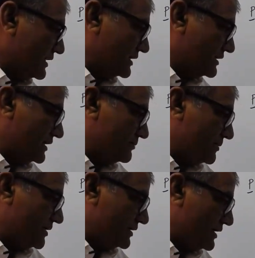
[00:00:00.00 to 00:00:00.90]
can
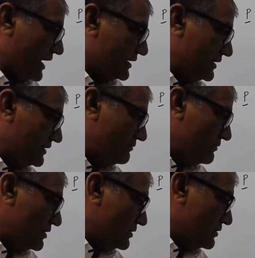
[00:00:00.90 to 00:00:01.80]
be added.
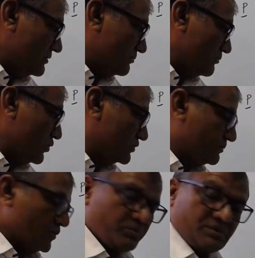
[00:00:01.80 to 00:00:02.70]
Both
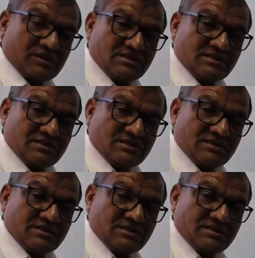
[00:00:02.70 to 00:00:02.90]
property